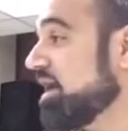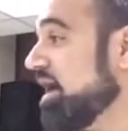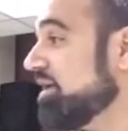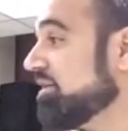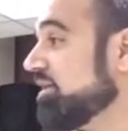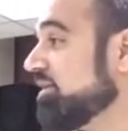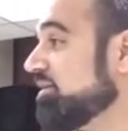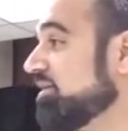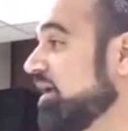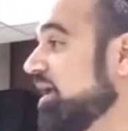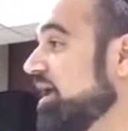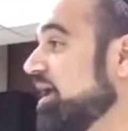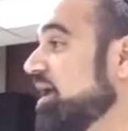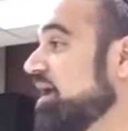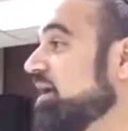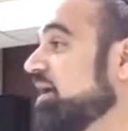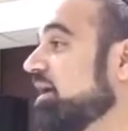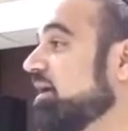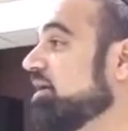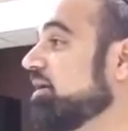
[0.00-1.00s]
I had to
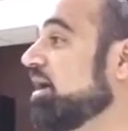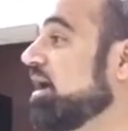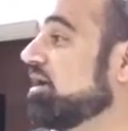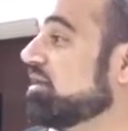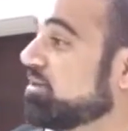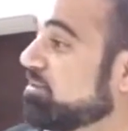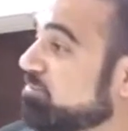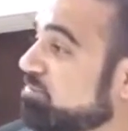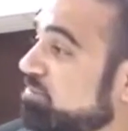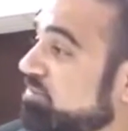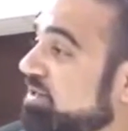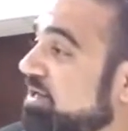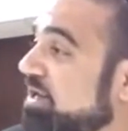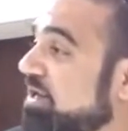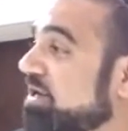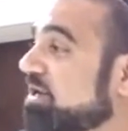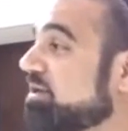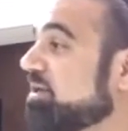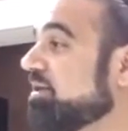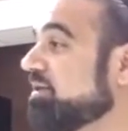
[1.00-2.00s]
take, and I had to
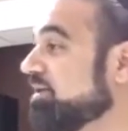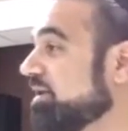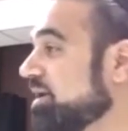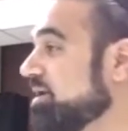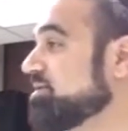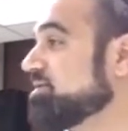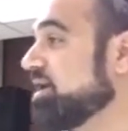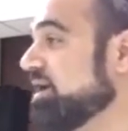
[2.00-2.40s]
bleed, and this.